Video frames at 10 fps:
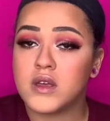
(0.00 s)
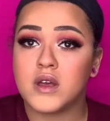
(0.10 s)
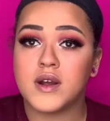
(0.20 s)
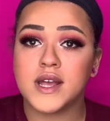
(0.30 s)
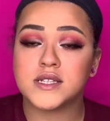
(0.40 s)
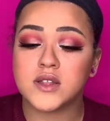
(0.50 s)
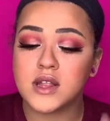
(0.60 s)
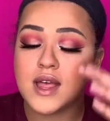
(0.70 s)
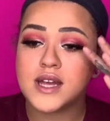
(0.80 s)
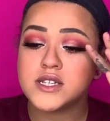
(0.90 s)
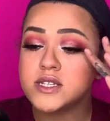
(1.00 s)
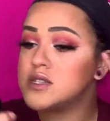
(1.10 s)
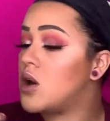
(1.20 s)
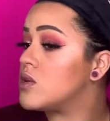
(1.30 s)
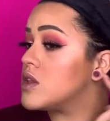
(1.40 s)
okay, so the lashes
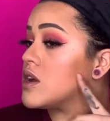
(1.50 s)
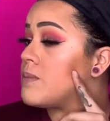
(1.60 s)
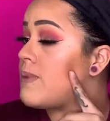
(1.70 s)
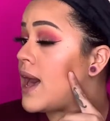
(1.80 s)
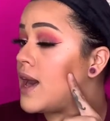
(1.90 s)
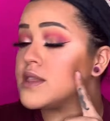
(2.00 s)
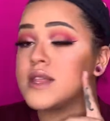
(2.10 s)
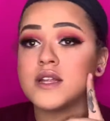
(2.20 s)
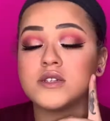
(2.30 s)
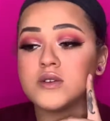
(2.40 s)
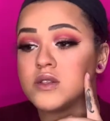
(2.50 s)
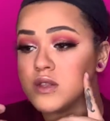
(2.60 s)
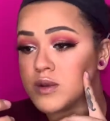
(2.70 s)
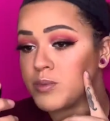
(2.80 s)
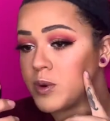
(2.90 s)
don't look bad. They do
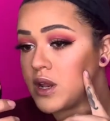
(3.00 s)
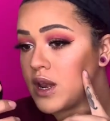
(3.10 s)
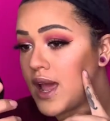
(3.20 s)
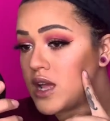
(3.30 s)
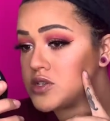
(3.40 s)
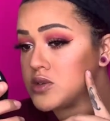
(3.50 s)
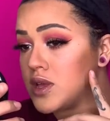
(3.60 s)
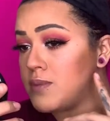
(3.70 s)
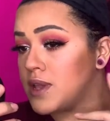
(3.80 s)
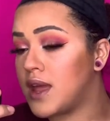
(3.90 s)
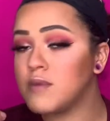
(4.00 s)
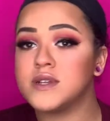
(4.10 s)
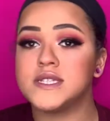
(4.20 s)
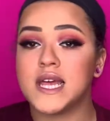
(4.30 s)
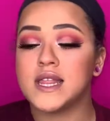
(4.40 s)
look pretty natural. I mean, I
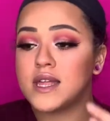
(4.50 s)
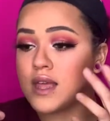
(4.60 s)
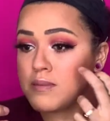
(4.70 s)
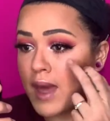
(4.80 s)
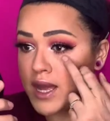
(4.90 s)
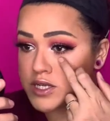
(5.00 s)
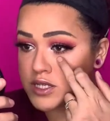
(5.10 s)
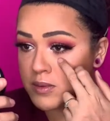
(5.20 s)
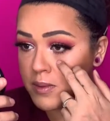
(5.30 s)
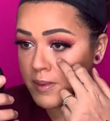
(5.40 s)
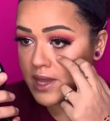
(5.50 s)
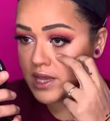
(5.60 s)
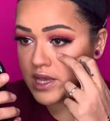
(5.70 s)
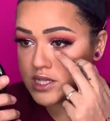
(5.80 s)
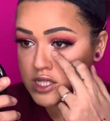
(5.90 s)
would say that they match some of my
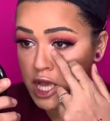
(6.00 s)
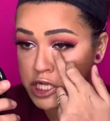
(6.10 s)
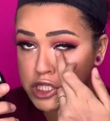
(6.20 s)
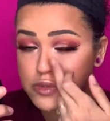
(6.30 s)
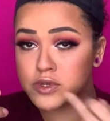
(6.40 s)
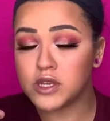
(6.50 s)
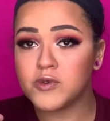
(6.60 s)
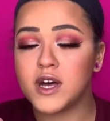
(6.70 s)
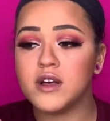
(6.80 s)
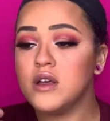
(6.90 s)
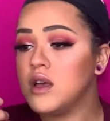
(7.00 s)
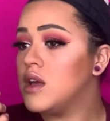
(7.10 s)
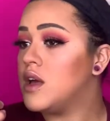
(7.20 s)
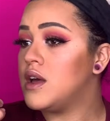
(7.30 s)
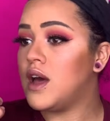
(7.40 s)
Kiss lashes really well.
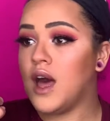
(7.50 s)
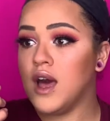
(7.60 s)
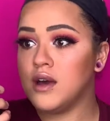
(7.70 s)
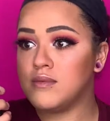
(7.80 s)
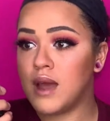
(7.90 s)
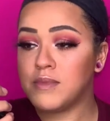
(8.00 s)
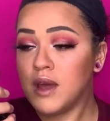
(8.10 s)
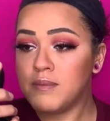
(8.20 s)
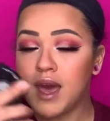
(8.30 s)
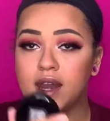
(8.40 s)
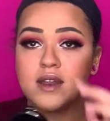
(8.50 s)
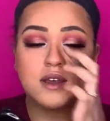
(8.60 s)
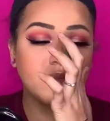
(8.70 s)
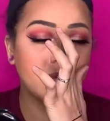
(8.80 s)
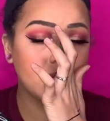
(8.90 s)
I'm not mad at
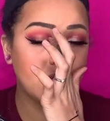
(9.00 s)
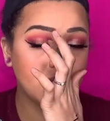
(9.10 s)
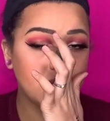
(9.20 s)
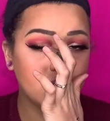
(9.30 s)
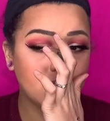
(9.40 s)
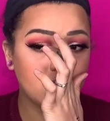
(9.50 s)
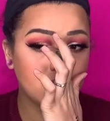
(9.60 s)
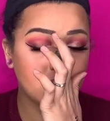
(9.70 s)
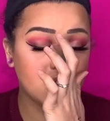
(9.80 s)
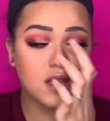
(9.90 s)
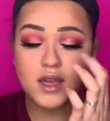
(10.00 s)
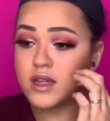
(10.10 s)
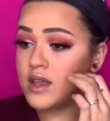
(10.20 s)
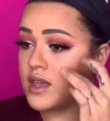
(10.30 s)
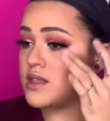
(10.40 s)
them. I mean, I
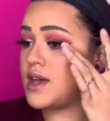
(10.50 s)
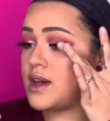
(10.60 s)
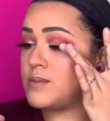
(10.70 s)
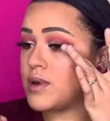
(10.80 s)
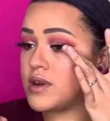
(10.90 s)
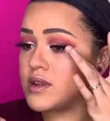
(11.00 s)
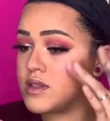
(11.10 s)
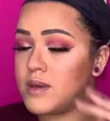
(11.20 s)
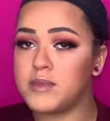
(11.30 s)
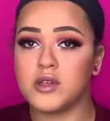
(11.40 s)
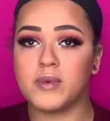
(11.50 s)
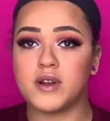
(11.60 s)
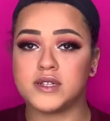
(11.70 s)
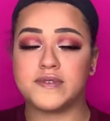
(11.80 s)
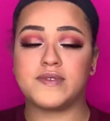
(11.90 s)
couldn't get that middle
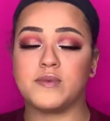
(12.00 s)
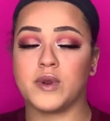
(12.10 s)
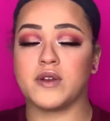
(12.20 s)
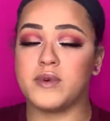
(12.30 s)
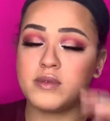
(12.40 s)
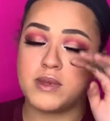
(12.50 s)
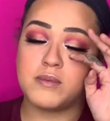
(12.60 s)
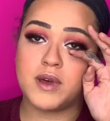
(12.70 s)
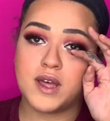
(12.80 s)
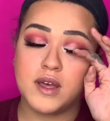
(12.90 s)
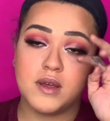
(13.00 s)
part to work with me, but